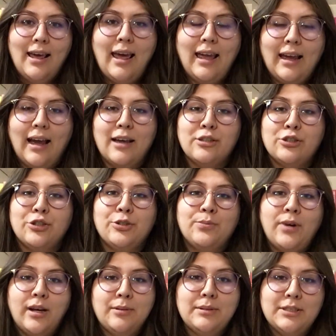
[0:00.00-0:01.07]
Hey guys, so you
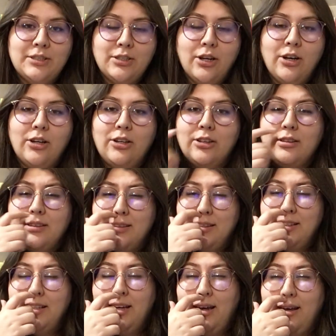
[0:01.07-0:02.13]
probably saw
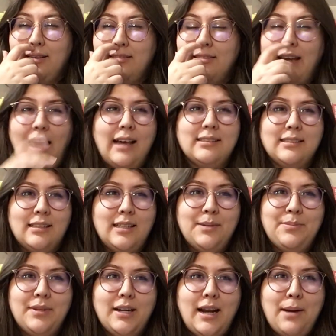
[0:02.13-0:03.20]
the last
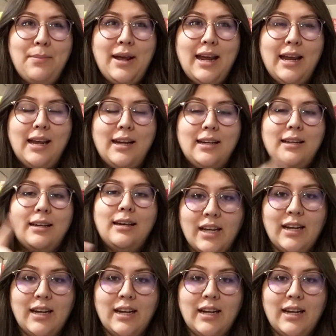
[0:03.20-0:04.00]
clip that I made.